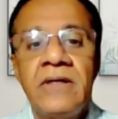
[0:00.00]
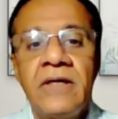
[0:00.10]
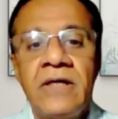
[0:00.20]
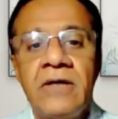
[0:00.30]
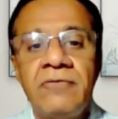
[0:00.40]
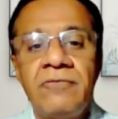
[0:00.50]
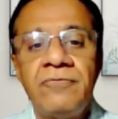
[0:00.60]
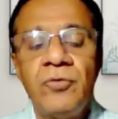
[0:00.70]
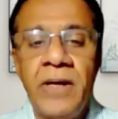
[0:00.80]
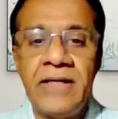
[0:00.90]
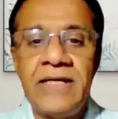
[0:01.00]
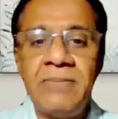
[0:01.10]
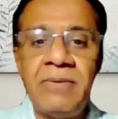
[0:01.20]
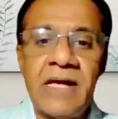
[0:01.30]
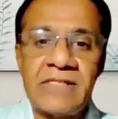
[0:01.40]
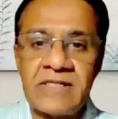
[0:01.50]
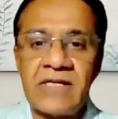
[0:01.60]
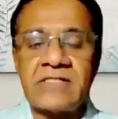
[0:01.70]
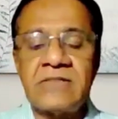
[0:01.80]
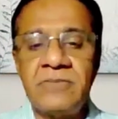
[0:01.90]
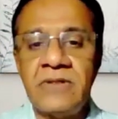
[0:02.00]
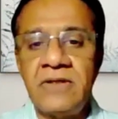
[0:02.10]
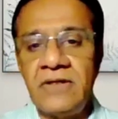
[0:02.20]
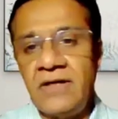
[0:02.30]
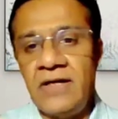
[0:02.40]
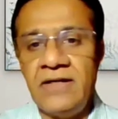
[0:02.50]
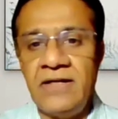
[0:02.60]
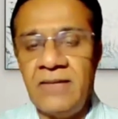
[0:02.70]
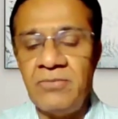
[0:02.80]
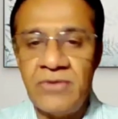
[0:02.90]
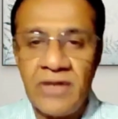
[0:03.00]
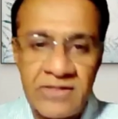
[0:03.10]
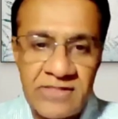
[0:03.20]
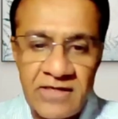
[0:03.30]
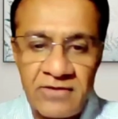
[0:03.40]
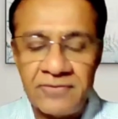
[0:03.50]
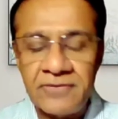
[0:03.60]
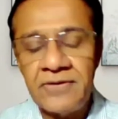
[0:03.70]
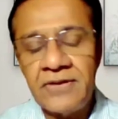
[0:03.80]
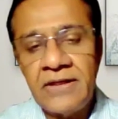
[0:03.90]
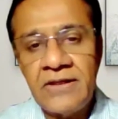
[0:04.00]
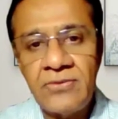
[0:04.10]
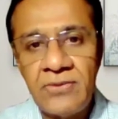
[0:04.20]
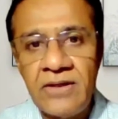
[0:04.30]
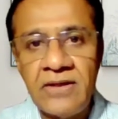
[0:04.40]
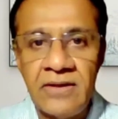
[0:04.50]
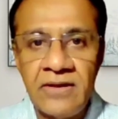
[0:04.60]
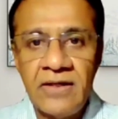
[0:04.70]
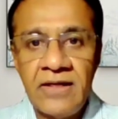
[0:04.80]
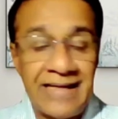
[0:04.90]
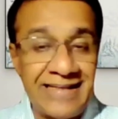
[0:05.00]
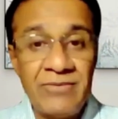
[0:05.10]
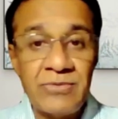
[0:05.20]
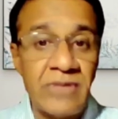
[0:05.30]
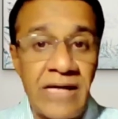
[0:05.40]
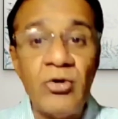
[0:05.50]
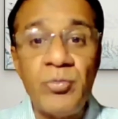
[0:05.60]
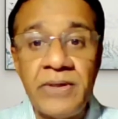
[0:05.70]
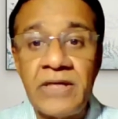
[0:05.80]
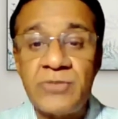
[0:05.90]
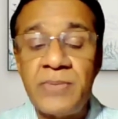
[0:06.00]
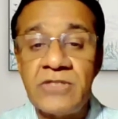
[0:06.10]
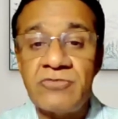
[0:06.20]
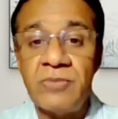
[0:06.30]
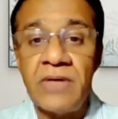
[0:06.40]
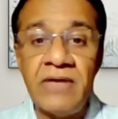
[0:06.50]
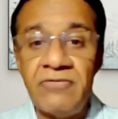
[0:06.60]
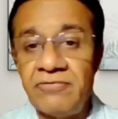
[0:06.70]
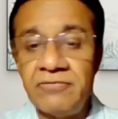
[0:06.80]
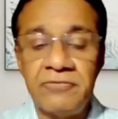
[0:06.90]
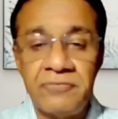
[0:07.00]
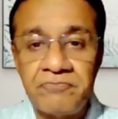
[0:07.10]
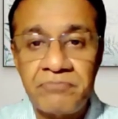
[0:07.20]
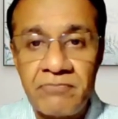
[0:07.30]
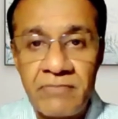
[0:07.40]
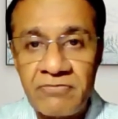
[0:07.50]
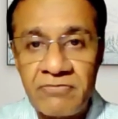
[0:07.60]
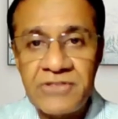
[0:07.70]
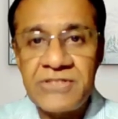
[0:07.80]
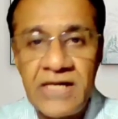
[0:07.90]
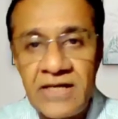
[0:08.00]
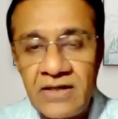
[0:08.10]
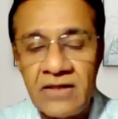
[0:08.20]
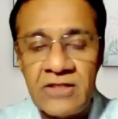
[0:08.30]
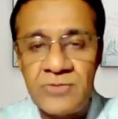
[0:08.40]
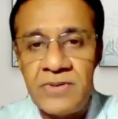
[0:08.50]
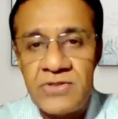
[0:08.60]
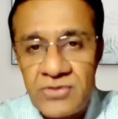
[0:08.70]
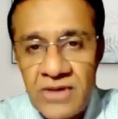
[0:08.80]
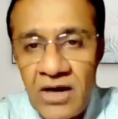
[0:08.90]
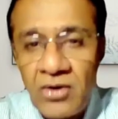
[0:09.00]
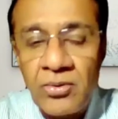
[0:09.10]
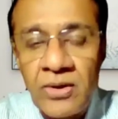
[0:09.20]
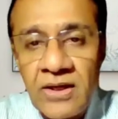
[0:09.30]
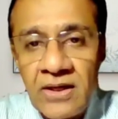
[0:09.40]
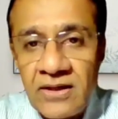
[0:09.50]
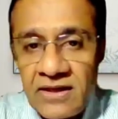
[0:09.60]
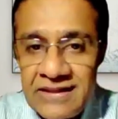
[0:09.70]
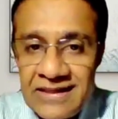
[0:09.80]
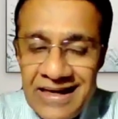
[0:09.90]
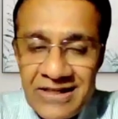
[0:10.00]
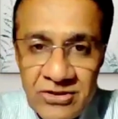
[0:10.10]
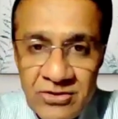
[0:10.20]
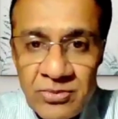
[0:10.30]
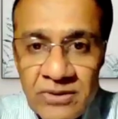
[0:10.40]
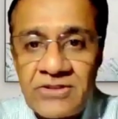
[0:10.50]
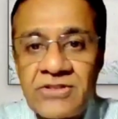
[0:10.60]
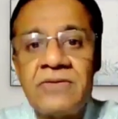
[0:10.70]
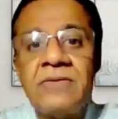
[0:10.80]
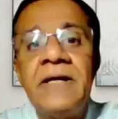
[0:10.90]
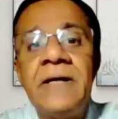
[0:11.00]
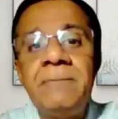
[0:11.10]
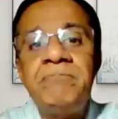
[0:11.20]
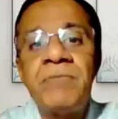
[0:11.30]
For me, I came in as a customer and came to the other side to really, and that was an eye-opening experience for me. I first-hand experience on how retail actually works, right?